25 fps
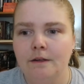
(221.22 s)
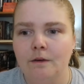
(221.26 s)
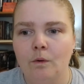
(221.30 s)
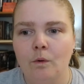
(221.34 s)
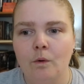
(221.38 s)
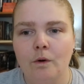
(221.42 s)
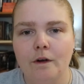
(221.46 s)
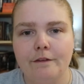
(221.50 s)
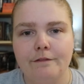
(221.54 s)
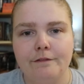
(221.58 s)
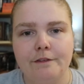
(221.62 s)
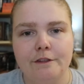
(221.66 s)

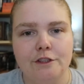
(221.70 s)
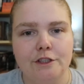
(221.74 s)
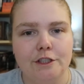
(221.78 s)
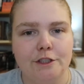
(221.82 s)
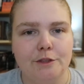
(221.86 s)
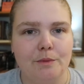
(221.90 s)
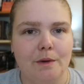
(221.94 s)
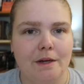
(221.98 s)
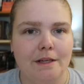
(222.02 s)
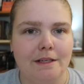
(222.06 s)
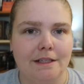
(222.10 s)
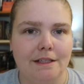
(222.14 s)
or if you
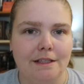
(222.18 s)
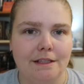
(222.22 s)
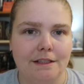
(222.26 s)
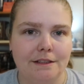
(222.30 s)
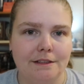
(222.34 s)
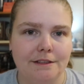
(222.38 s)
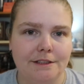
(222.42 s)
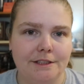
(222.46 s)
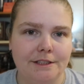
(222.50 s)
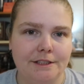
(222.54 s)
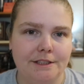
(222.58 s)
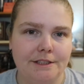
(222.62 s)
just want
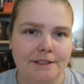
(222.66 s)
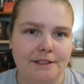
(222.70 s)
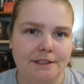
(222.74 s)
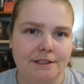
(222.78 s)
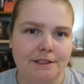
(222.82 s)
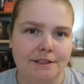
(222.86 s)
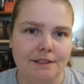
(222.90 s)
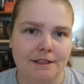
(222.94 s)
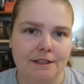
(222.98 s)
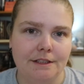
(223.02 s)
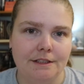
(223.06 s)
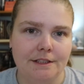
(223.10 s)
to
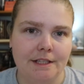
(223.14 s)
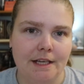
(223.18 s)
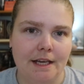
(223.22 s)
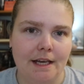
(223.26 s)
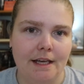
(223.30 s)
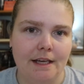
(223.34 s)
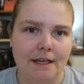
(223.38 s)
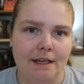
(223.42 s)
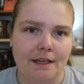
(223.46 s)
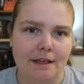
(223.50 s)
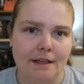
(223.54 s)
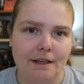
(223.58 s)

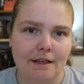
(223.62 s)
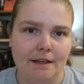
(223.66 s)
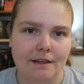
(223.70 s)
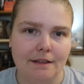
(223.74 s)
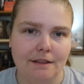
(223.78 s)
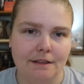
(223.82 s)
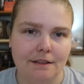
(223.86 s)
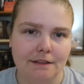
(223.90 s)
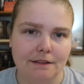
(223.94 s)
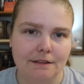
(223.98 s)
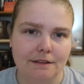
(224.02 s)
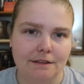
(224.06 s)
say,
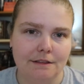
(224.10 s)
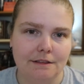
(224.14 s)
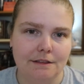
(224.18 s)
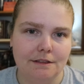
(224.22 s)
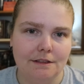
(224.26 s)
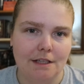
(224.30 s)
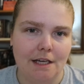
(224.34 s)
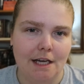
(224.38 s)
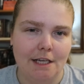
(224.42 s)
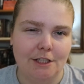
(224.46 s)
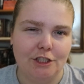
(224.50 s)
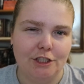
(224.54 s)

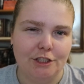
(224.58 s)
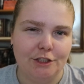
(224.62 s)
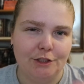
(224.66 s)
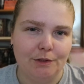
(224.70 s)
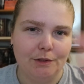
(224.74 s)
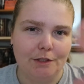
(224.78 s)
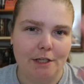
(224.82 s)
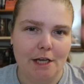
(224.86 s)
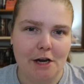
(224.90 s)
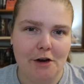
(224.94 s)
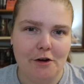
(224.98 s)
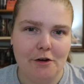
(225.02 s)
I just
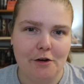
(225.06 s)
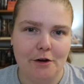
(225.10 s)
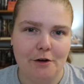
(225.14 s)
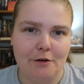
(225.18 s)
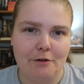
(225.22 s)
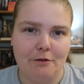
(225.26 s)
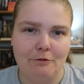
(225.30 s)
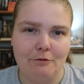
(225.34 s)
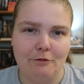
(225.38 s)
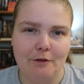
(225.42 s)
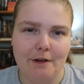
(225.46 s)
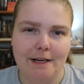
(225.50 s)
do
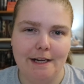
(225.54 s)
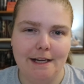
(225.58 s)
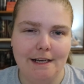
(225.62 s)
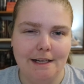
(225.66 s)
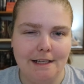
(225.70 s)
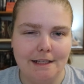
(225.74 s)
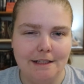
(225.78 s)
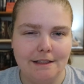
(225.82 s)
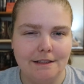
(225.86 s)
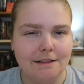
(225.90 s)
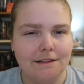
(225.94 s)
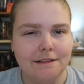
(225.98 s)
tarot
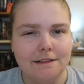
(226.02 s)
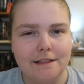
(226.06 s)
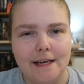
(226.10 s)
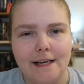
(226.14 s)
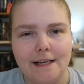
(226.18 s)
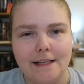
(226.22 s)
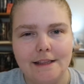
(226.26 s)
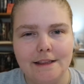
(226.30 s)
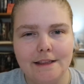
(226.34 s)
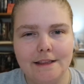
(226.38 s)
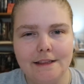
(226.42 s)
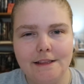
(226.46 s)
reading in,
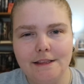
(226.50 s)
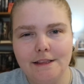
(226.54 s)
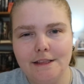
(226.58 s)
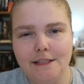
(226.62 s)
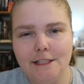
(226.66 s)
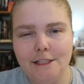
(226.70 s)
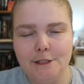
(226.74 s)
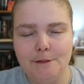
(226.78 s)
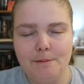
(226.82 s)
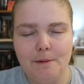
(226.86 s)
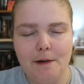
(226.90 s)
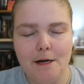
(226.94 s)
like,
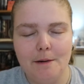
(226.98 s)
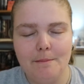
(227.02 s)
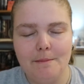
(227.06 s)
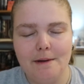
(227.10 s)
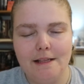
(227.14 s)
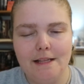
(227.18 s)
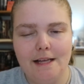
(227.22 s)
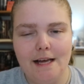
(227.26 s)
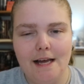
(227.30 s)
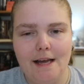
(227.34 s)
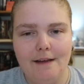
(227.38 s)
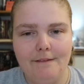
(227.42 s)
this part of
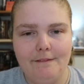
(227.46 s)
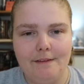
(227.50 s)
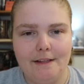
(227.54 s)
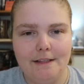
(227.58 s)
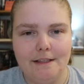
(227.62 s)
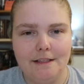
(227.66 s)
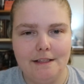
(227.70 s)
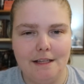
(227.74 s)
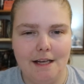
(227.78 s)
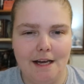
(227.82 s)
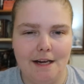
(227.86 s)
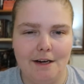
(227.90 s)
my life
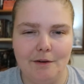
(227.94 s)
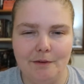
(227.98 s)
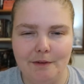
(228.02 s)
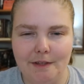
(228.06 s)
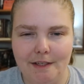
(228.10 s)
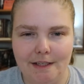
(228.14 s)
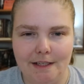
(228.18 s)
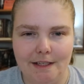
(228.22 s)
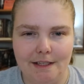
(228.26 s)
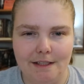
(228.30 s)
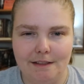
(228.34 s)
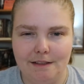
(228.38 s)
and I don't
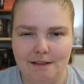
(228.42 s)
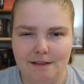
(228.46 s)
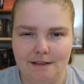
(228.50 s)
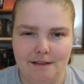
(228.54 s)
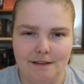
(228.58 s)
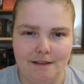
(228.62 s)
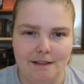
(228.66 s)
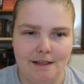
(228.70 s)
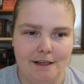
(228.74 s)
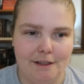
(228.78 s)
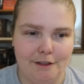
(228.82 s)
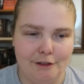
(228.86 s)
need it
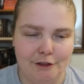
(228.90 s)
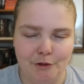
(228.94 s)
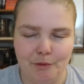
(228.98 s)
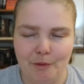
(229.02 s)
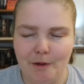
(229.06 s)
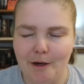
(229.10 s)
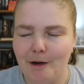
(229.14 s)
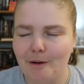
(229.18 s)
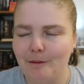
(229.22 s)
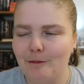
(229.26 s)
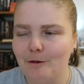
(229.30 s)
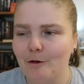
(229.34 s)

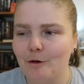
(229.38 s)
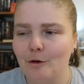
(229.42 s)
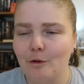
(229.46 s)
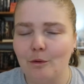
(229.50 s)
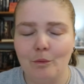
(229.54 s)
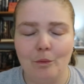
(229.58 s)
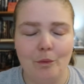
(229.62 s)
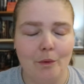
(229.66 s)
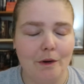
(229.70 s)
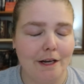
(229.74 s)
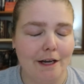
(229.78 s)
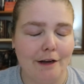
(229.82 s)
elsewhere or
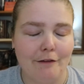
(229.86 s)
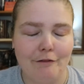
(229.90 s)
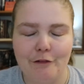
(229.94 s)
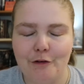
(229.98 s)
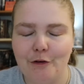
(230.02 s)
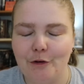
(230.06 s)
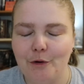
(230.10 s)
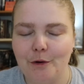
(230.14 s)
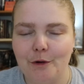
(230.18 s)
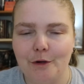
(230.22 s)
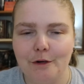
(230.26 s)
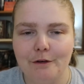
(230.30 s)
whatever.
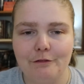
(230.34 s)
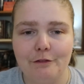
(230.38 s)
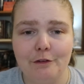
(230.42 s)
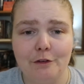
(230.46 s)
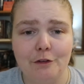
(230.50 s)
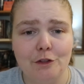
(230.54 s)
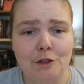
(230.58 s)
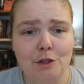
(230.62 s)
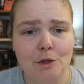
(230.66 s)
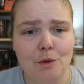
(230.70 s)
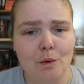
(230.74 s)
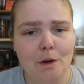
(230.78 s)
Or if
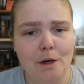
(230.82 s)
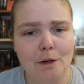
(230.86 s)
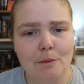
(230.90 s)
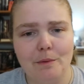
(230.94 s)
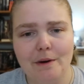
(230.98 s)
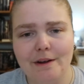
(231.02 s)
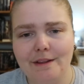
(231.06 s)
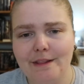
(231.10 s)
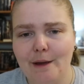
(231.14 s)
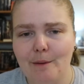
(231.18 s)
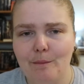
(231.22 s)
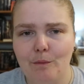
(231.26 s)
you do want to
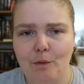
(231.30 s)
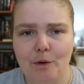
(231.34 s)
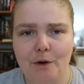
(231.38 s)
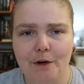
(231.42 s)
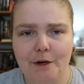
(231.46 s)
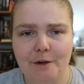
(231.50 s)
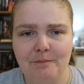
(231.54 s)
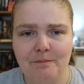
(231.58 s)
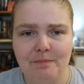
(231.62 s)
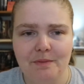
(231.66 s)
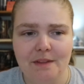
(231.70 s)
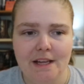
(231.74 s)
bring that
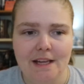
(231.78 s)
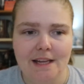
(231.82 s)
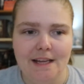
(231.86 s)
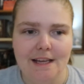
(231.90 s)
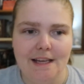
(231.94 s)
more,